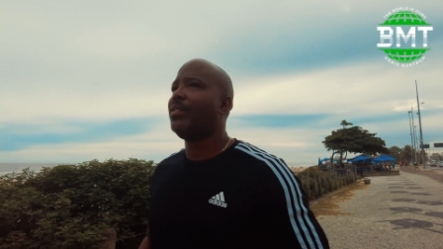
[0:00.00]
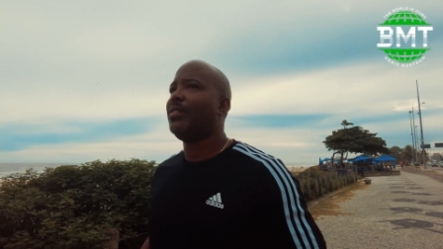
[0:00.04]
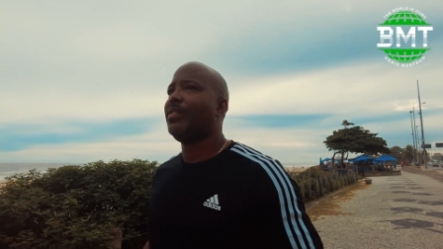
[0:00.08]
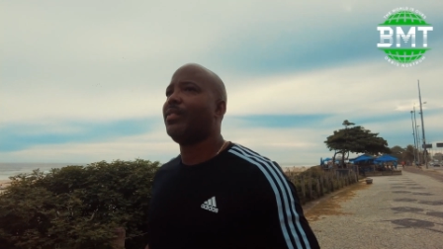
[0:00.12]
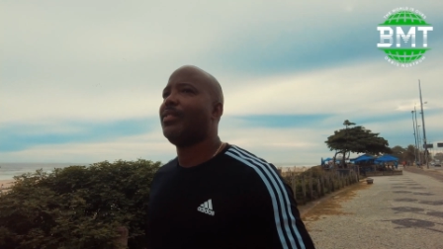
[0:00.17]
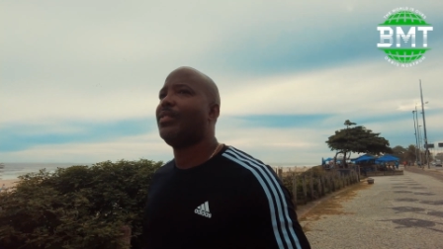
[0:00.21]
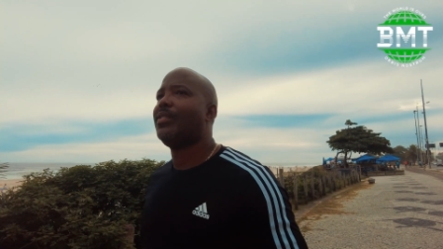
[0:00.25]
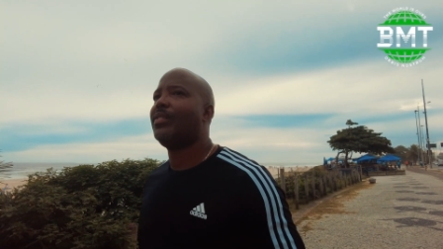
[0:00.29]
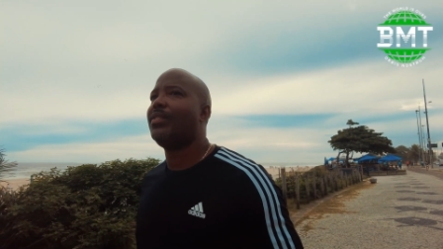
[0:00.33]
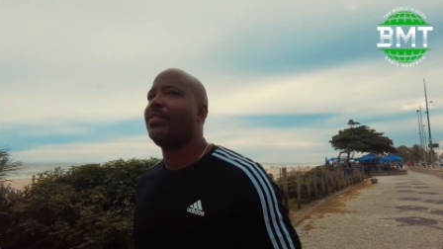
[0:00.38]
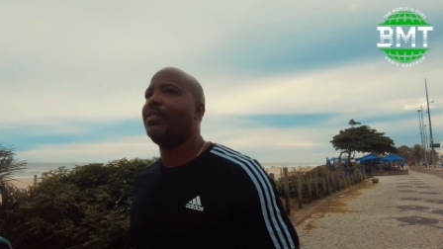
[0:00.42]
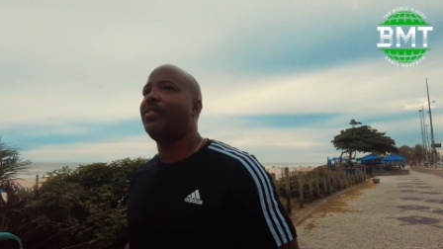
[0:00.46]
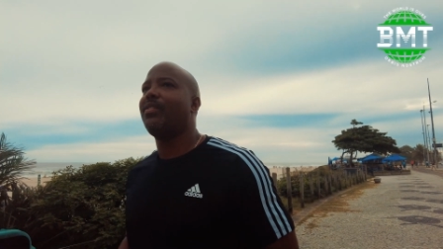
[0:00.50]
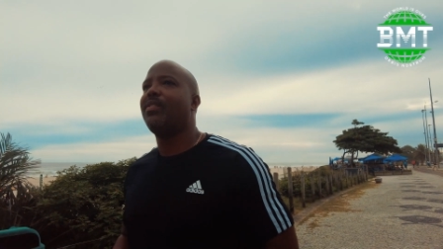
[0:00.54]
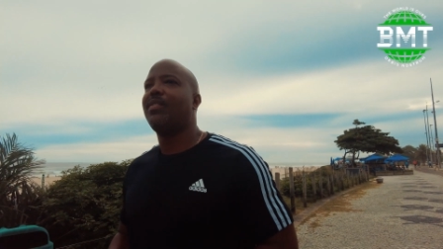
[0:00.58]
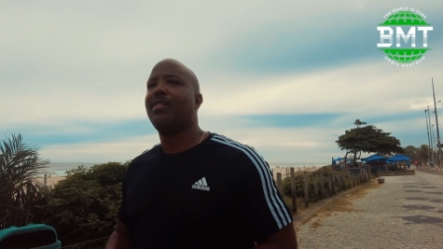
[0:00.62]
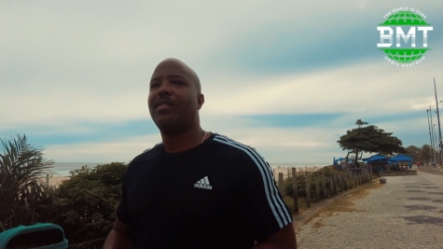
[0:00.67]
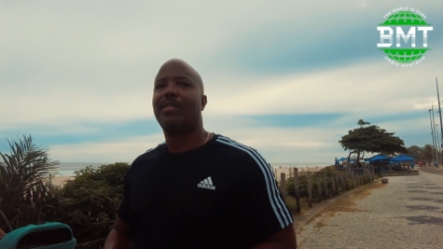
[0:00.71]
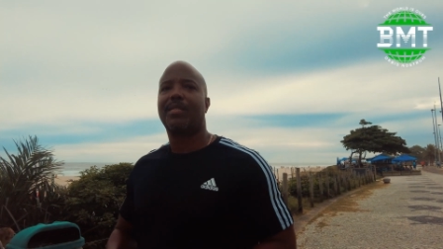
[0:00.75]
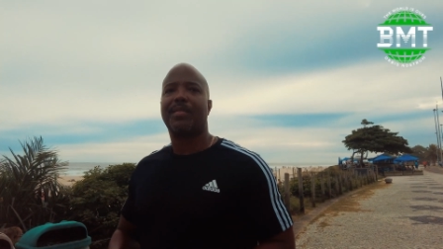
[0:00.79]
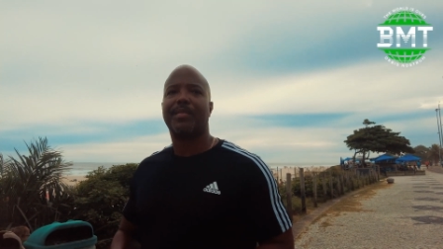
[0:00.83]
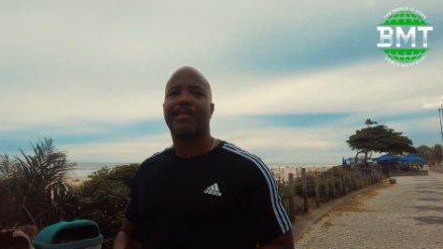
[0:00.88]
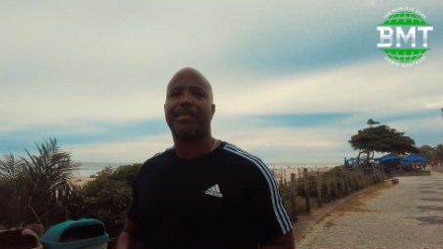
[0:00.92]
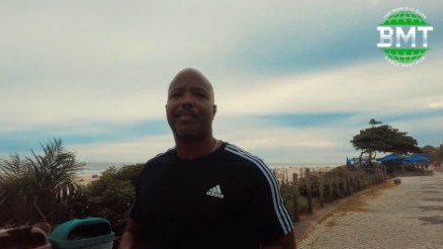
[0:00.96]
Now, what about
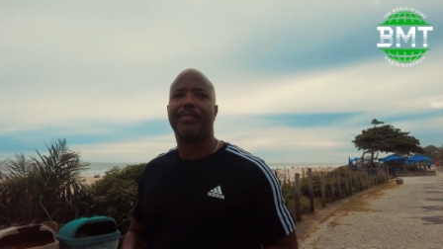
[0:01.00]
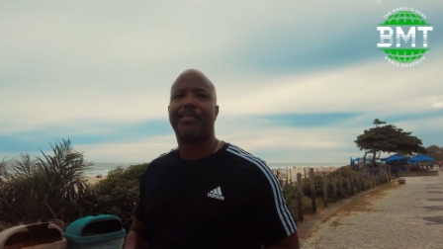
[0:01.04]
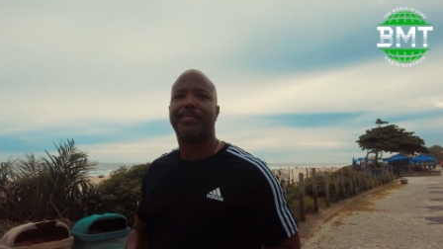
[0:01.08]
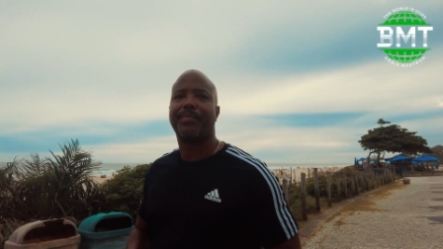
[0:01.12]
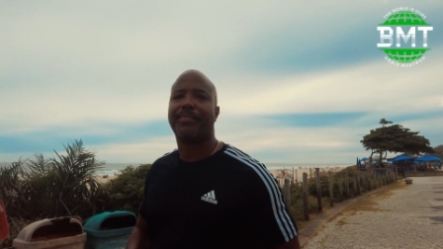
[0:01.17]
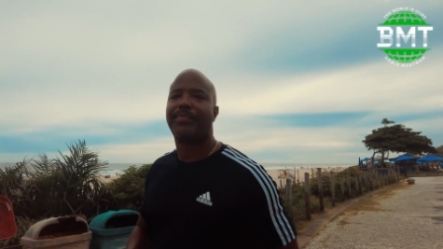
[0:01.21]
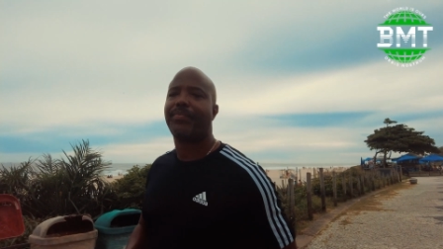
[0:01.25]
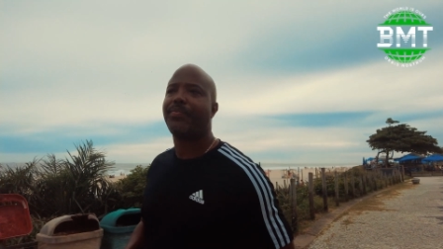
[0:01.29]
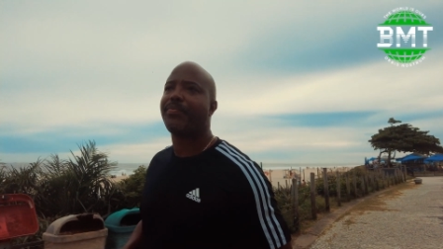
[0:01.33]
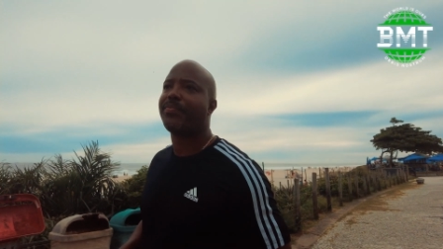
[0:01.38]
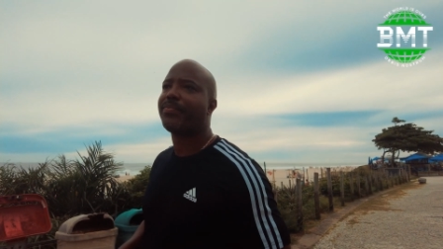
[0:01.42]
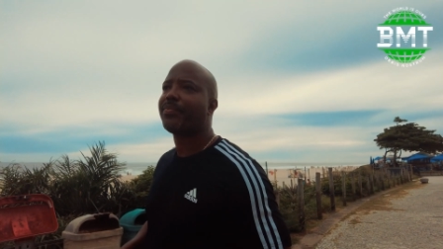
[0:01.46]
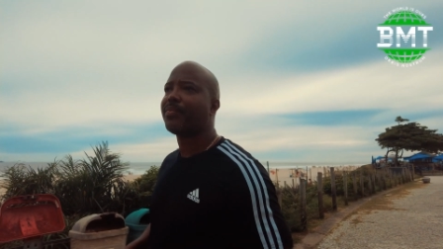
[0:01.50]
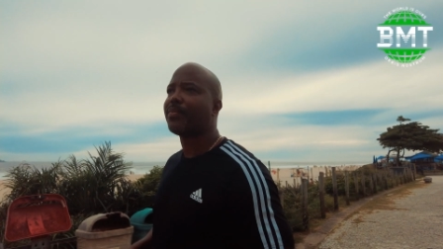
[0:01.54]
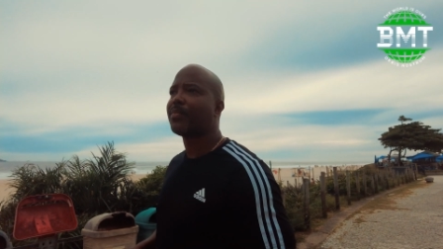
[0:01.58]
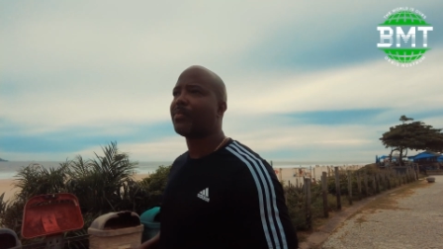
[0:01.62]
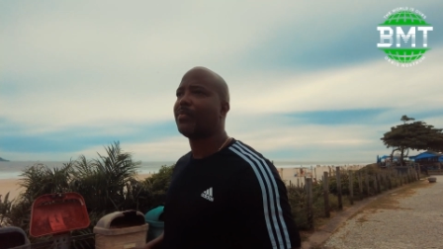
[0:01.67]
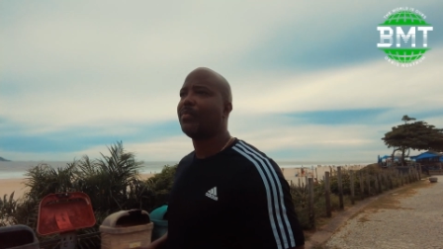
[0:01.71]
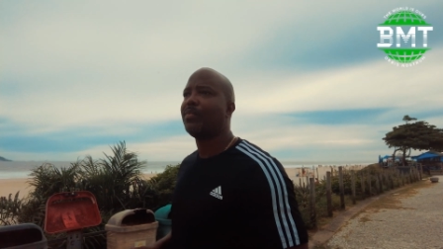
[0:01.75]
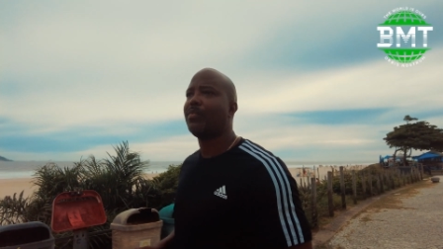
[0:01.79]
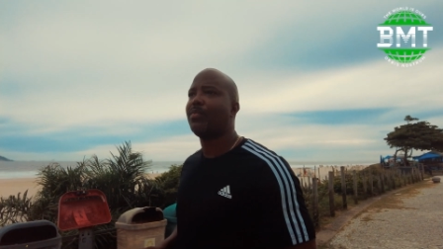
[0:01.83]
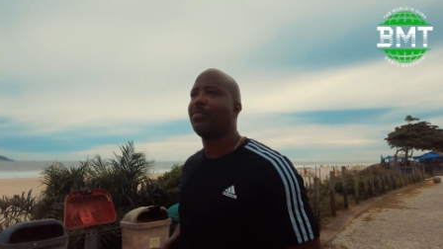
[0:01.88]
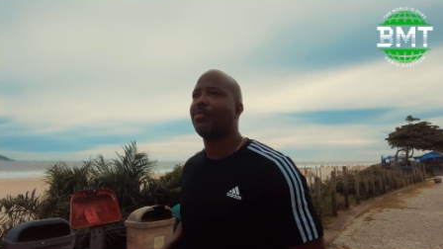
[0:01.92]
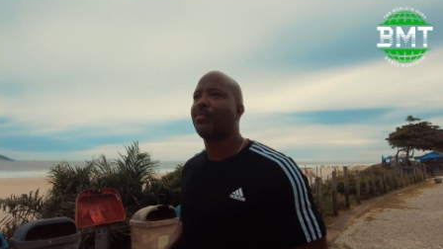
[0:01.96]
the safety
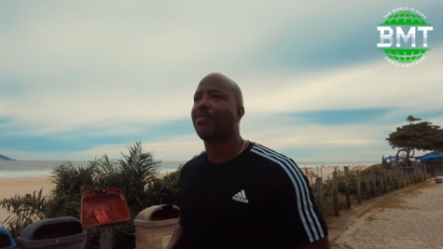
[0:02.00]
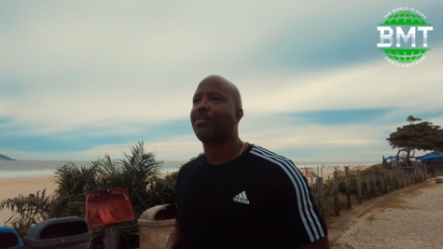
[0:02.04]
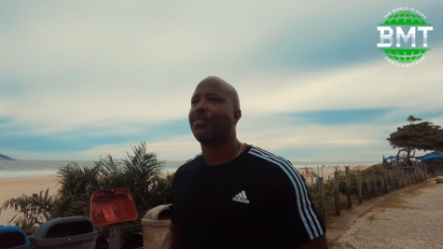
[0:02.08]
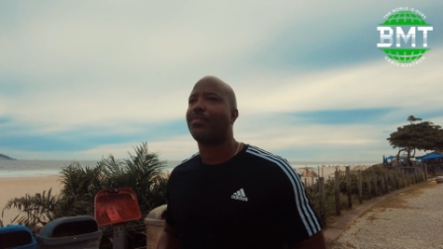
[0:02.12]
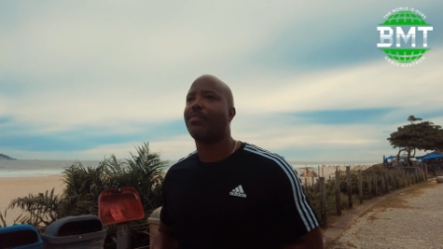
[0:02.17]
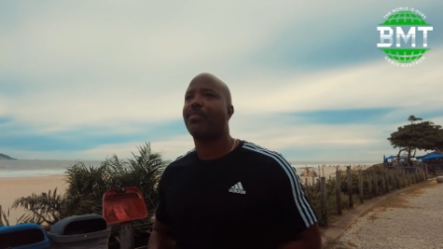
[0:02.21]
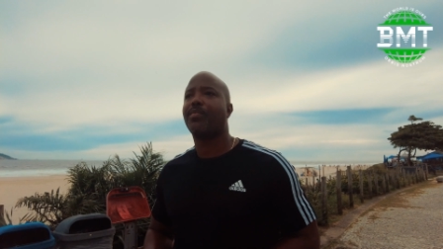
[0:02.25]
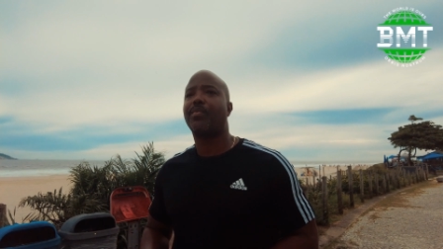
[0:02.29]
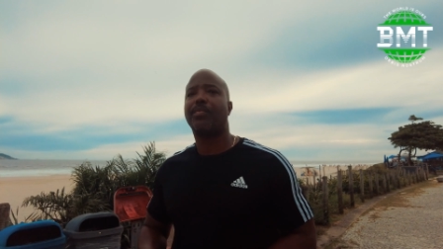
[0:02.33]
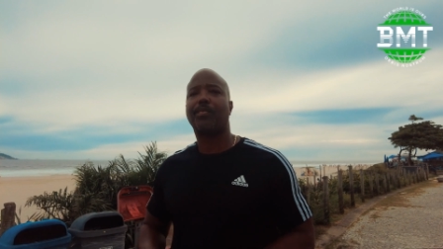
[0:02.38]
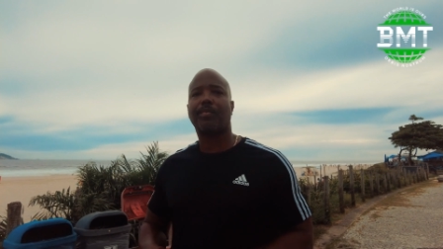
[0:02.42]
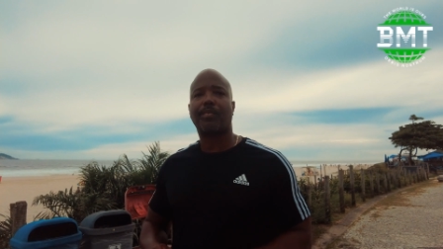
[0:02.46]
here, man?